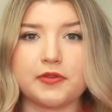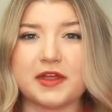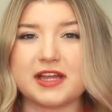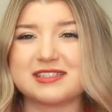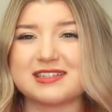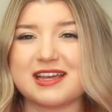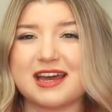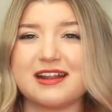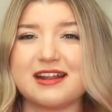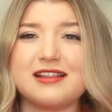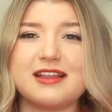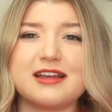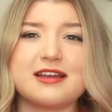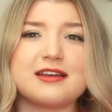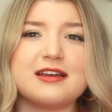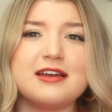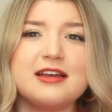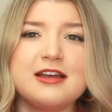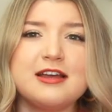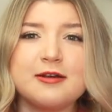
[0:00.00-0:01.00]
That's kind of
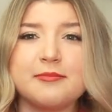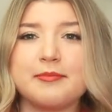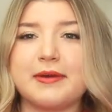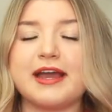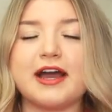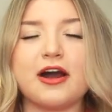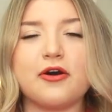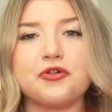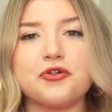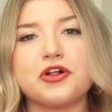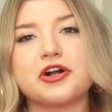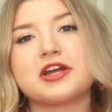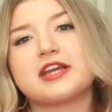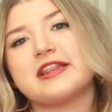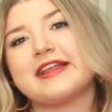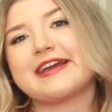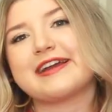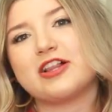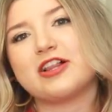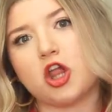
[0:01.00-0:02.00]
like my outlook
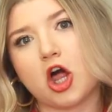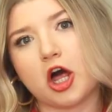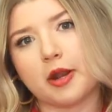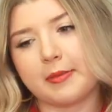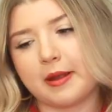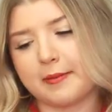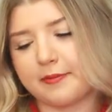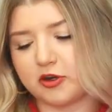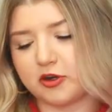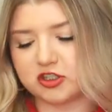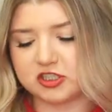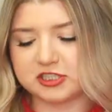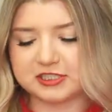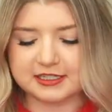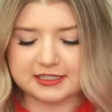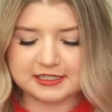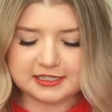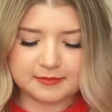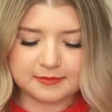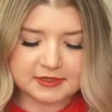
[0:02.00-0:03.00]
and like a lot of my
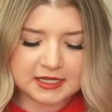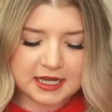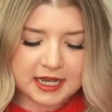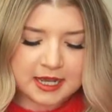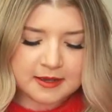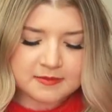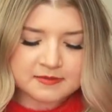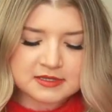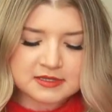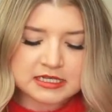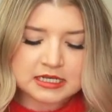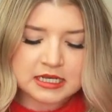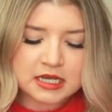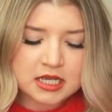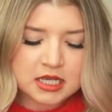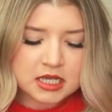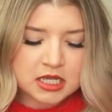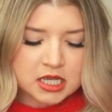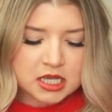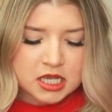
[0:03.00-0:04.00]
purchases sometimes.
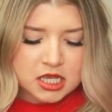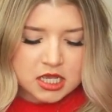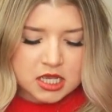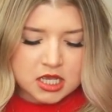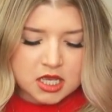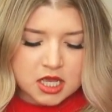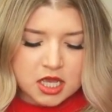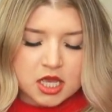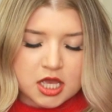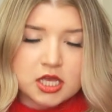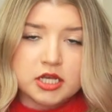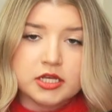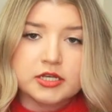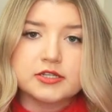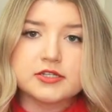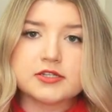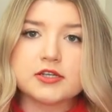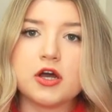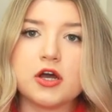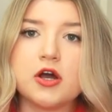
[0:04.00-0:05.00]

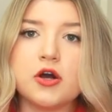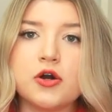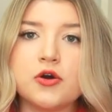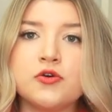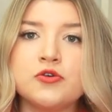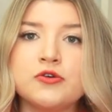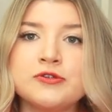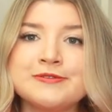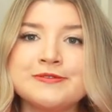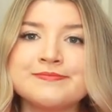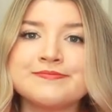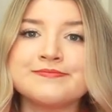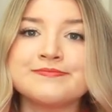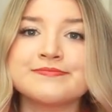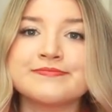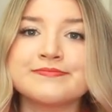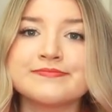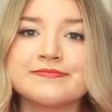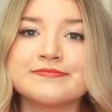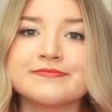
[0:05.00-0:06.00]
So
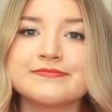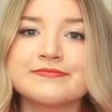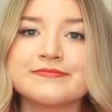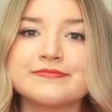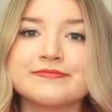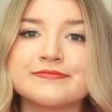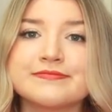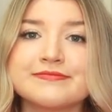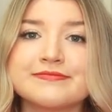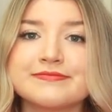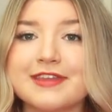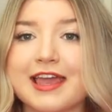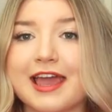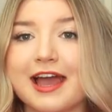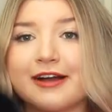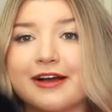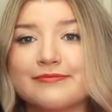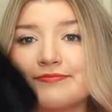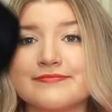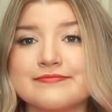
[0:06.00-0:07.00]

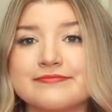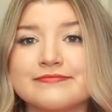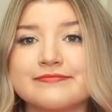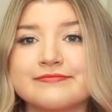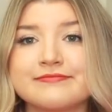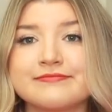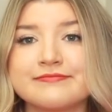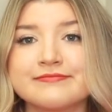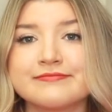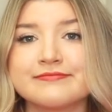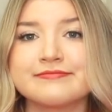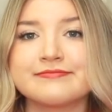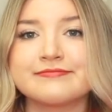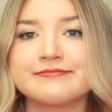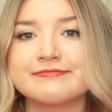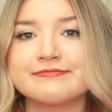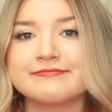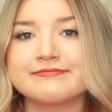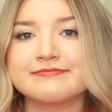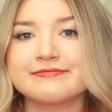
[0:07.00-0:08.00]
yeah,
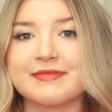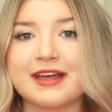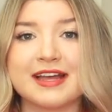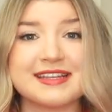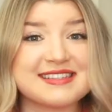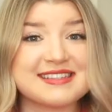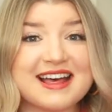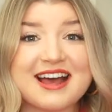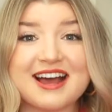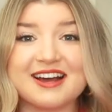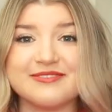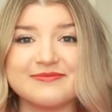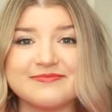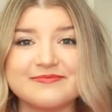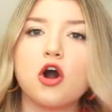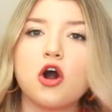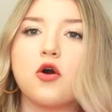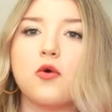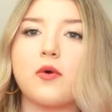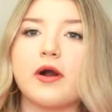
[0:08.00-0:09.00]
that's that.
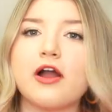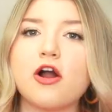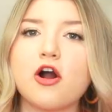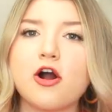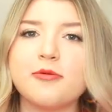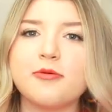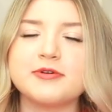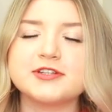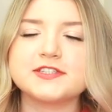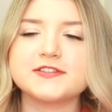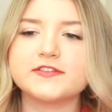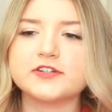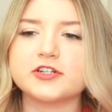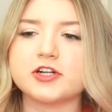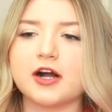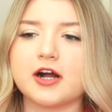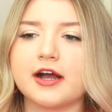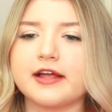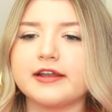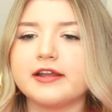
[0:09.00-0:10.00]
Oh, I almost
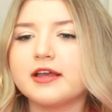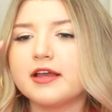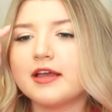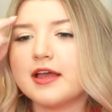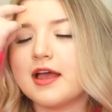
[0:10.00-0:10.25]
forgot.